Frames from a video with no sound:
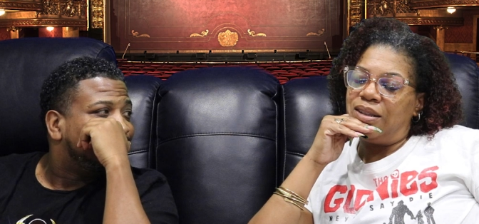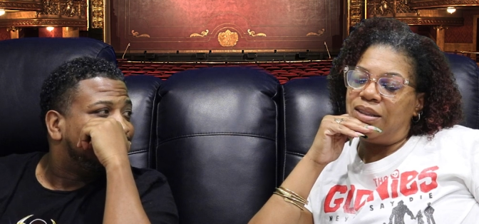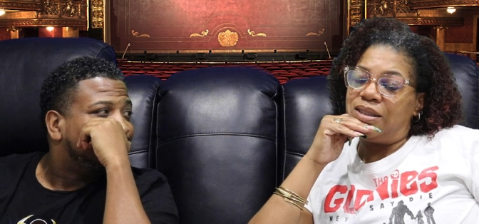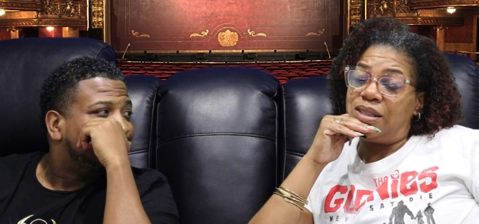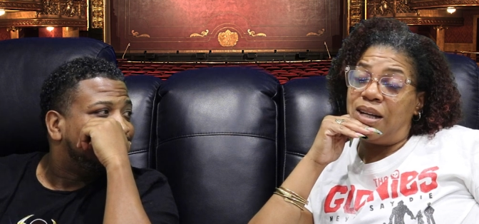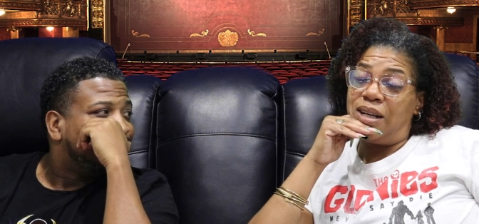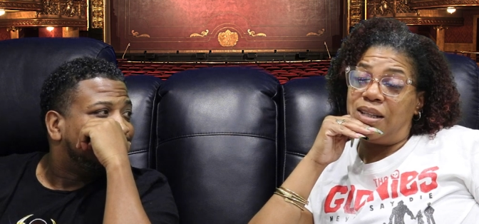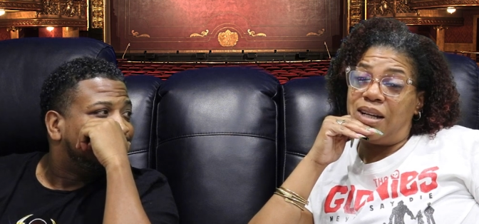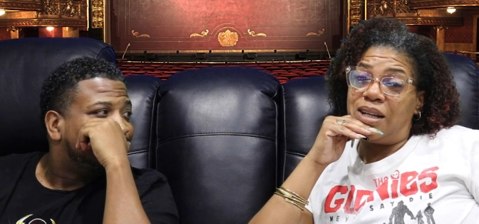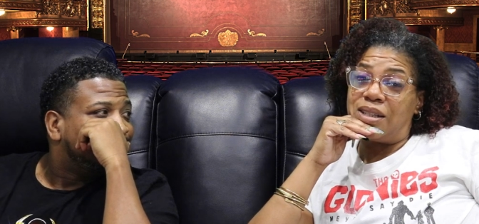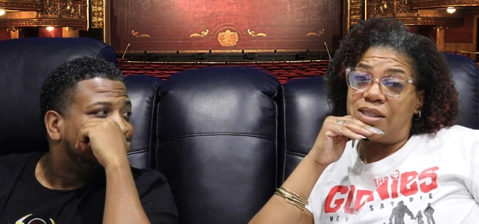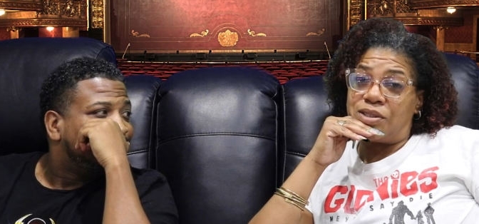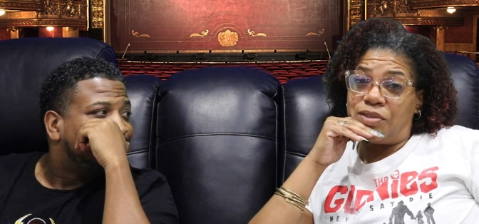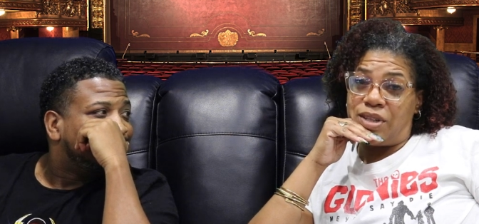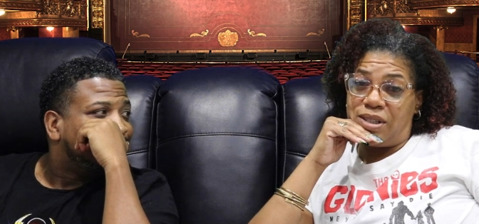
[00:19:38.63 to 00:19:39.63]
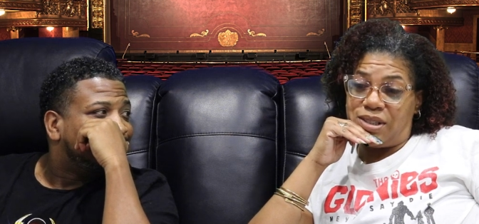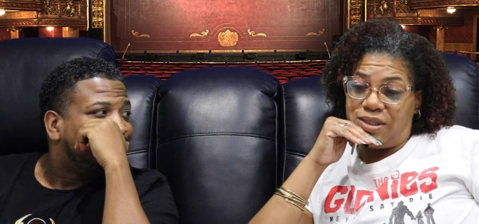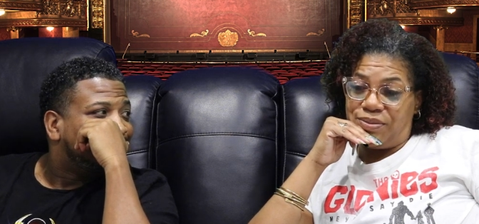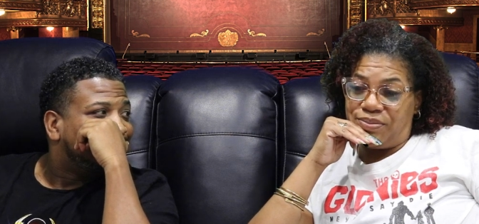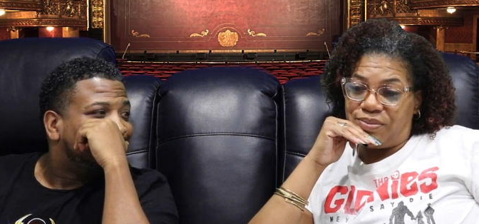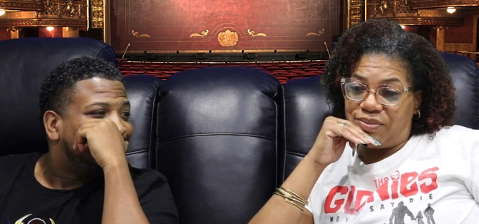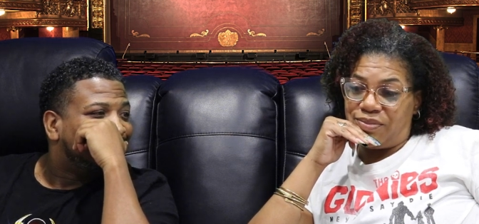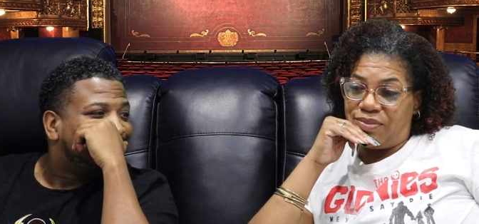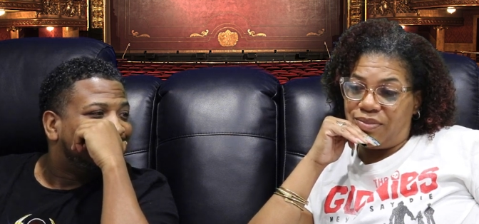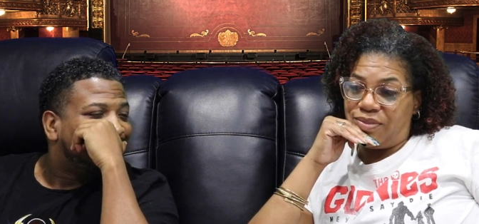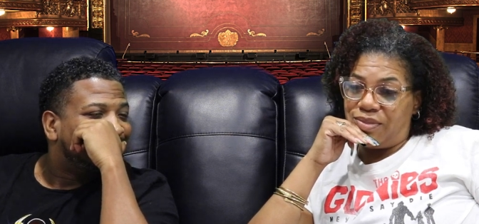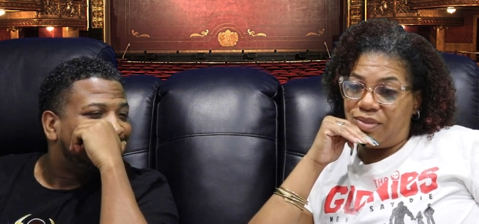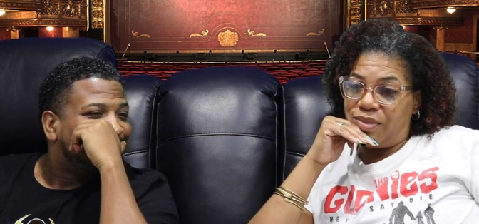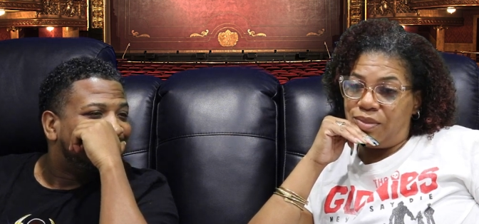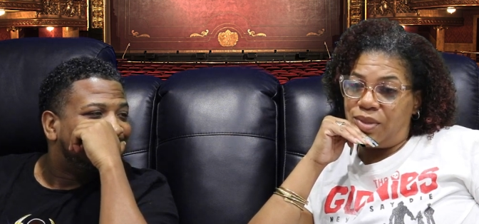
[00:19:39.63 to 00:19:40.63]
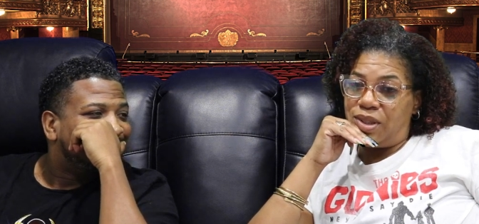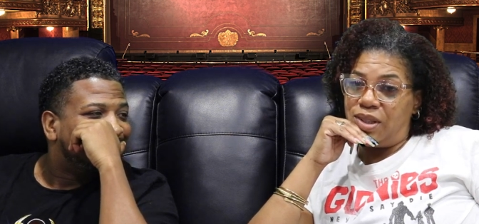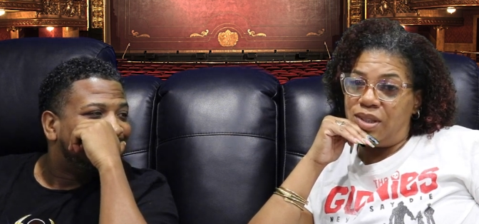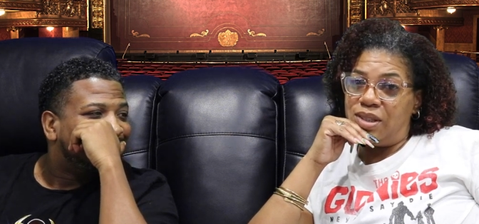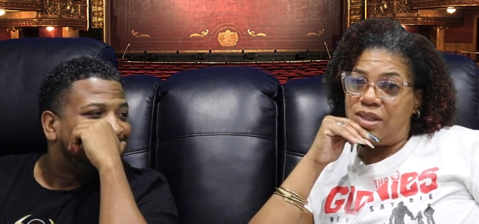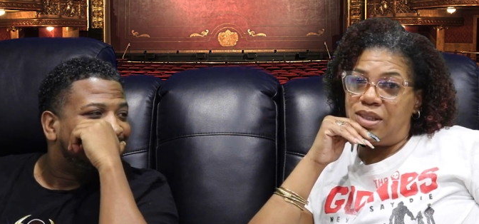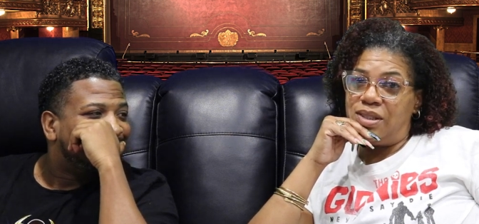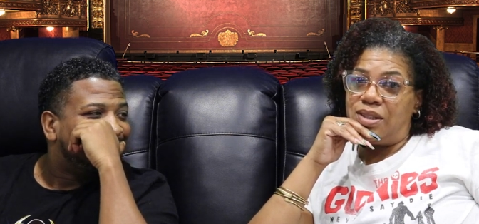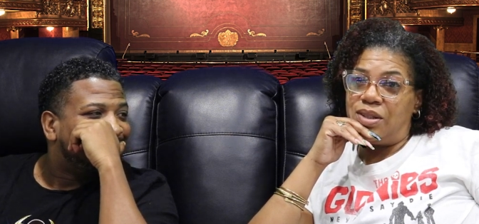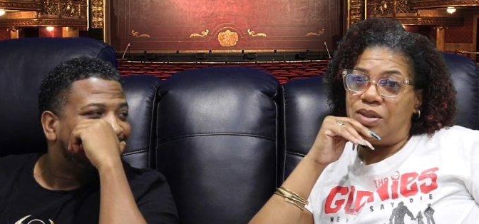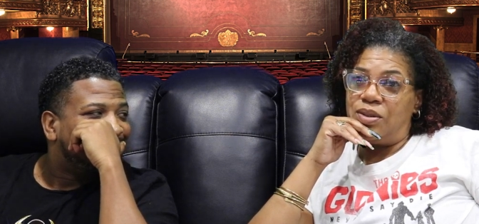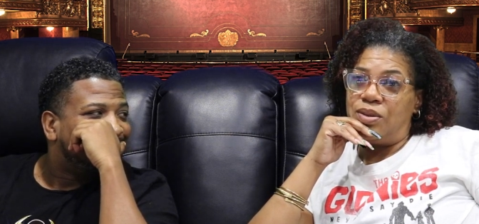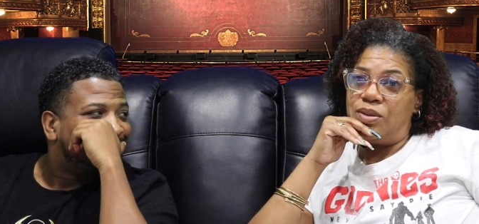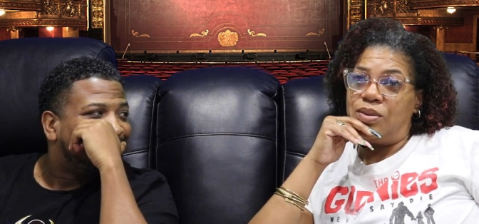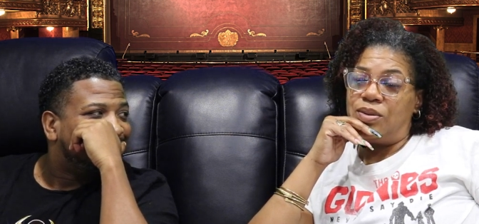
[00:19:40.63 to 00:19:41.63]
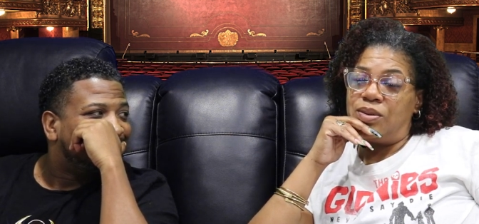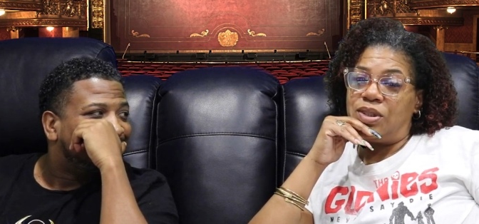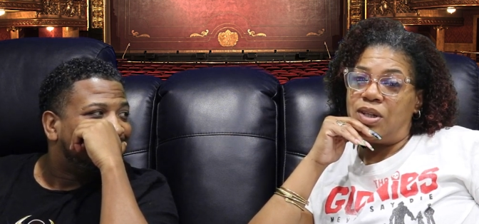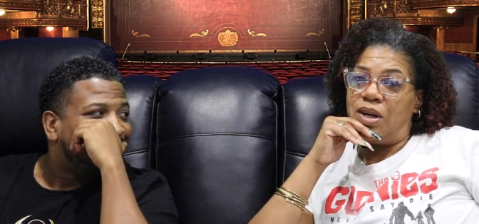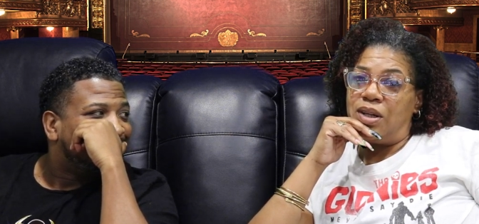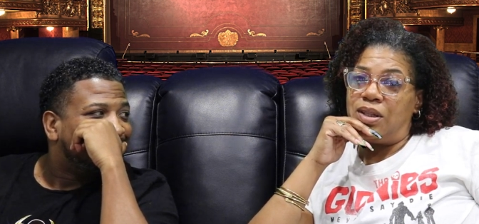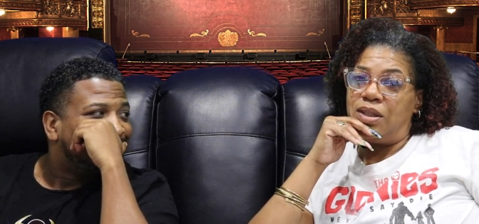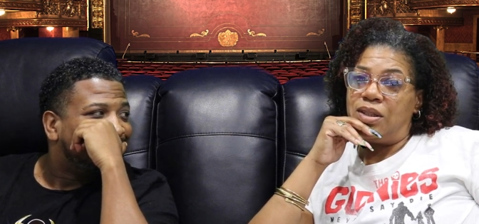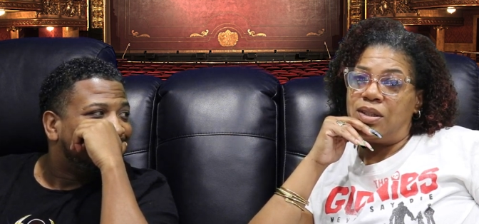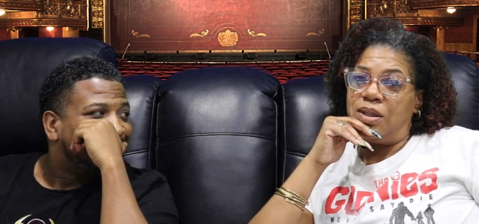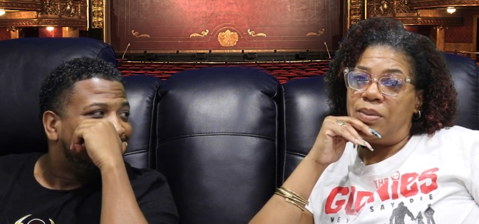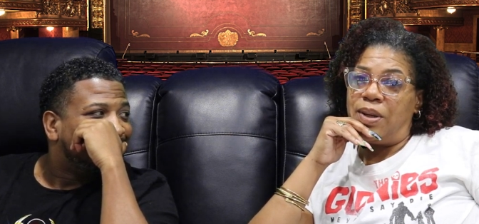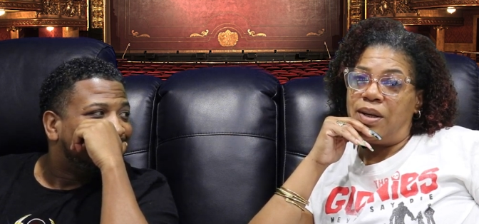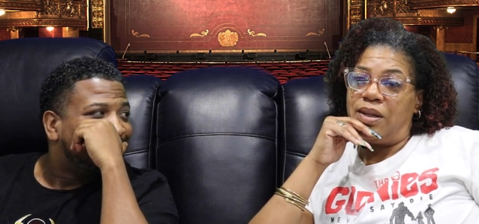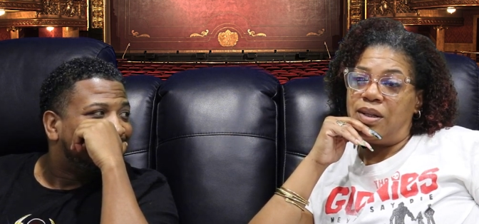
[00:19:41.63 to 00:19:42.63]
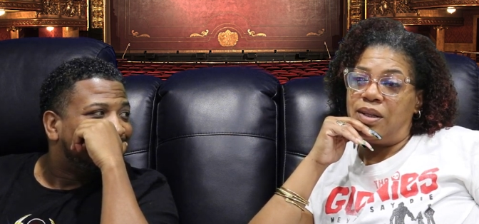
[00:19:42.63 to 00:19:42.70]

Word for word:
Speaker 1: John Locke is crazy, because he told Charlie, come out